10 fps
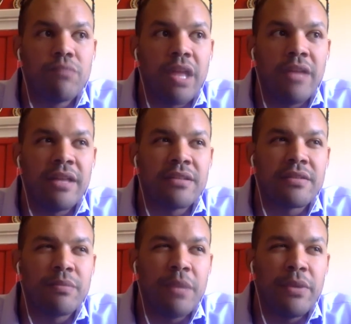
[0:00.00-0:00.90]
And that's
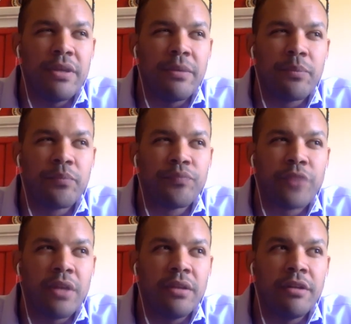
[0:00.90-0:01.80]
maybe
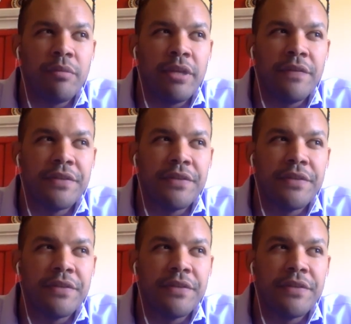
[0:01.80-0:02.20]
a little bit of a